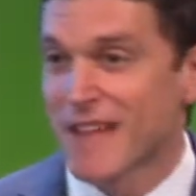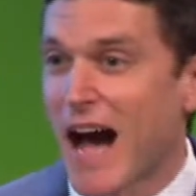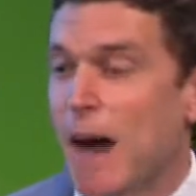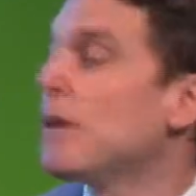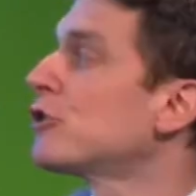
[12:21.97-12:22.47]

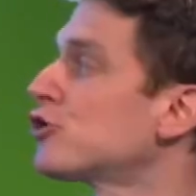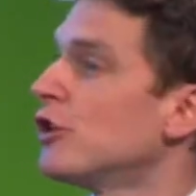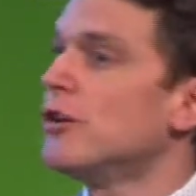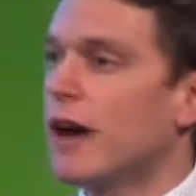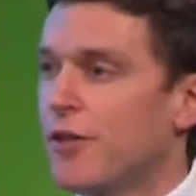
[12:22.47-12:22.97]
I'm not
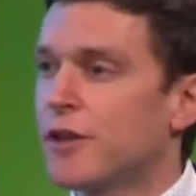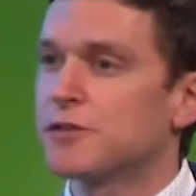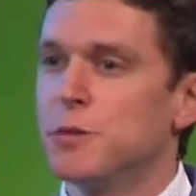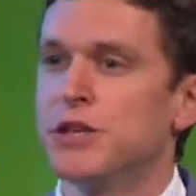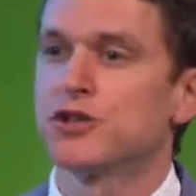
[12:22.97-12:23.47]
sure. I think
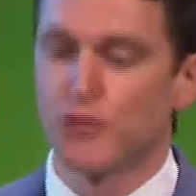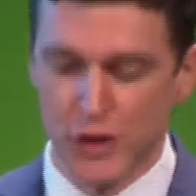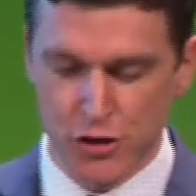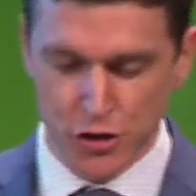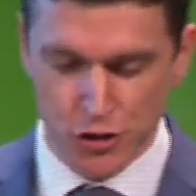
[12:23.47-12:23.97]
some additional
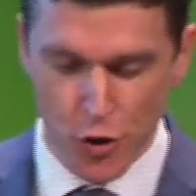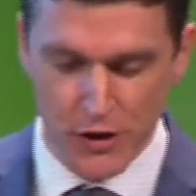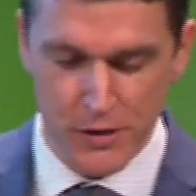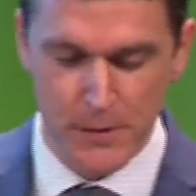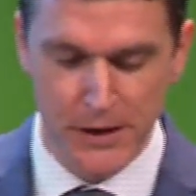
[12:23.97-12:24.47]
research is
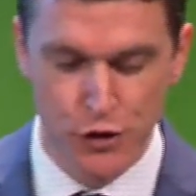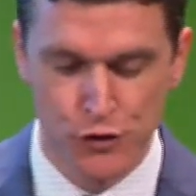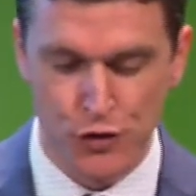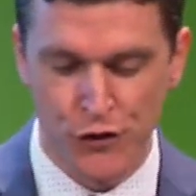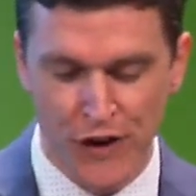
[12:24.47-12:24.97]
going to be
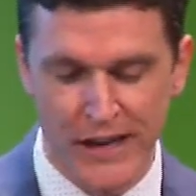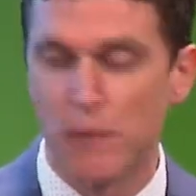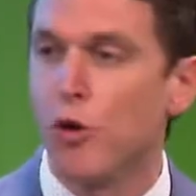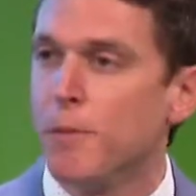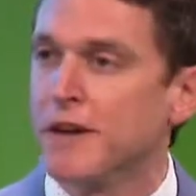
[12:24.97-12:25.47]
useful to find
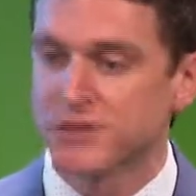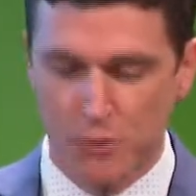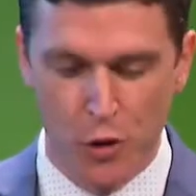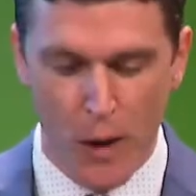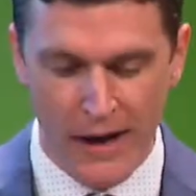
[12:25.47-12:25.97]
out more about some
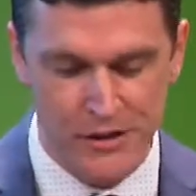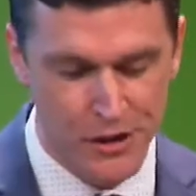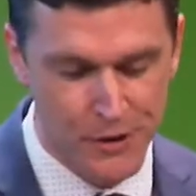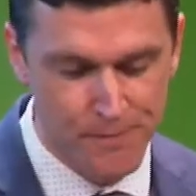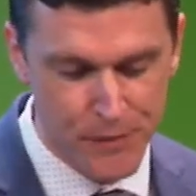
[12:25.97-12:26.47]
of the whys
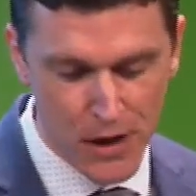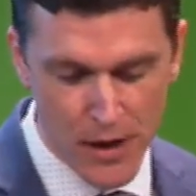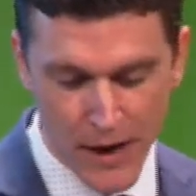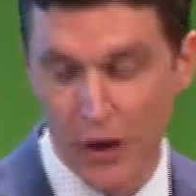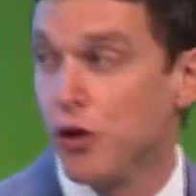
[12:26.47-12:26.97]
here.
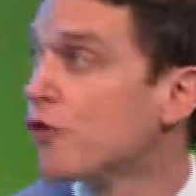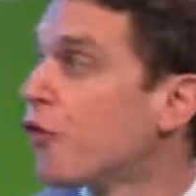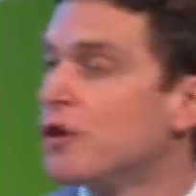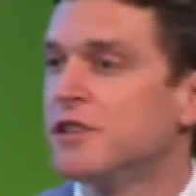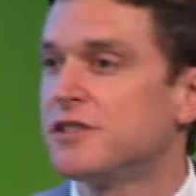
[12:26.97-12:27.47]
And I'll look
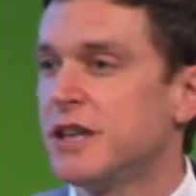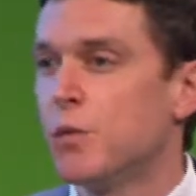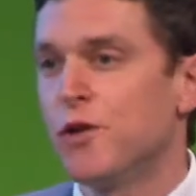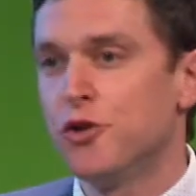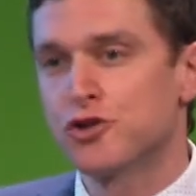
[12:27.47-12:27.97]
forward to seeing
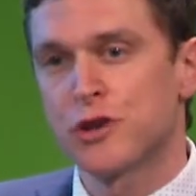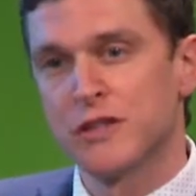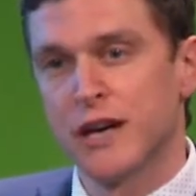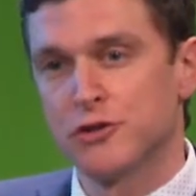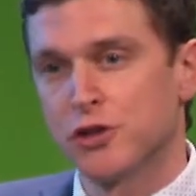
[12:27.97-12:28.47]
what those trend
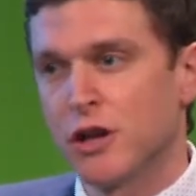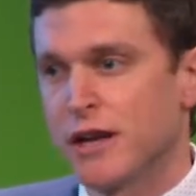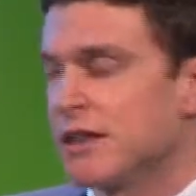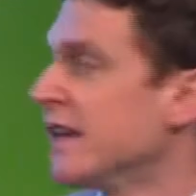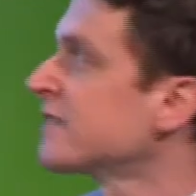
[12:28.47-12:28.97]
lines look
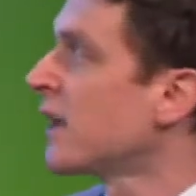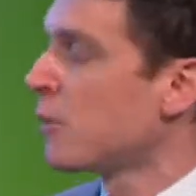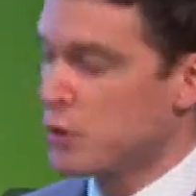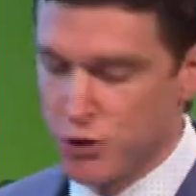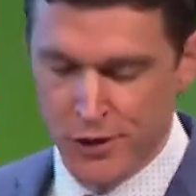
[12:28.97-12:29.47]
like the next time
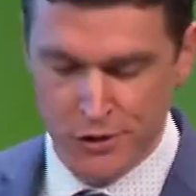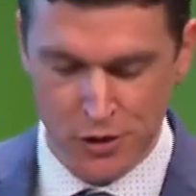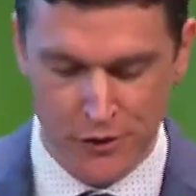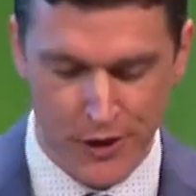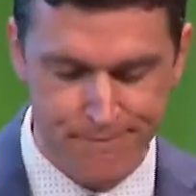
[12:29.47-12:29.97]
that we do this
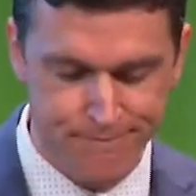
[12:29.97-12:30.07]
survey.